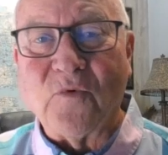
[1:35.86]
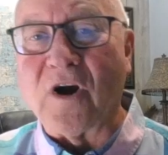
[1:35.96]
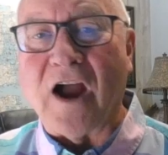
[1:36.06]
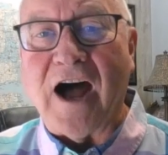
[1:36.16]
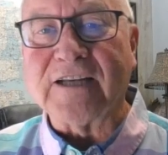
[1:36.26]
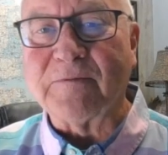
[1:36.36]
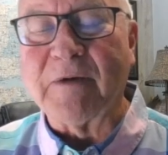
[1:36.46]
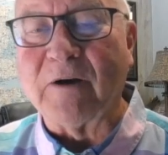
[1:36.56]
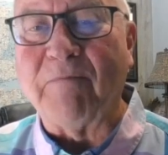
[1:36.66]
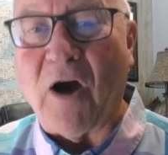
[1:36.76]
We're
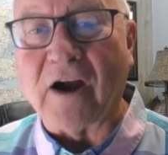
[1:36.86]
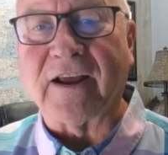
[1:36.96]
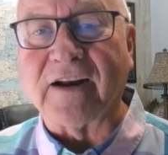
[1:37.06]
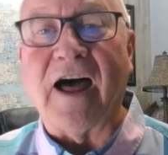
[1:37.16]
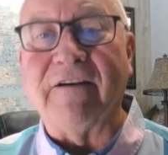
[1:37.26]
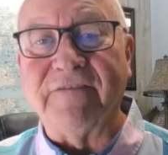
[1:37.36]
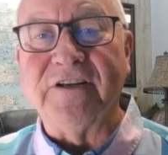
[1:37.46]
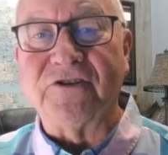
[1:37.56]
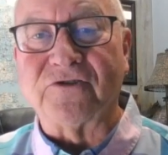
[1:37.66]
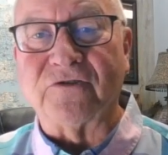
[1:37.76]
hospital parking lot
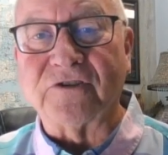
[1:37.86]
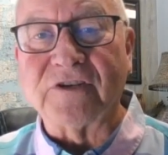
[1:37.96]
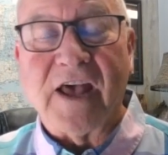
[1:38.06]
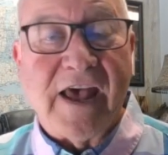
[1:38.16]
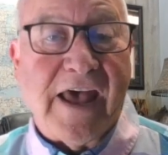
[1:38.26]
visitors.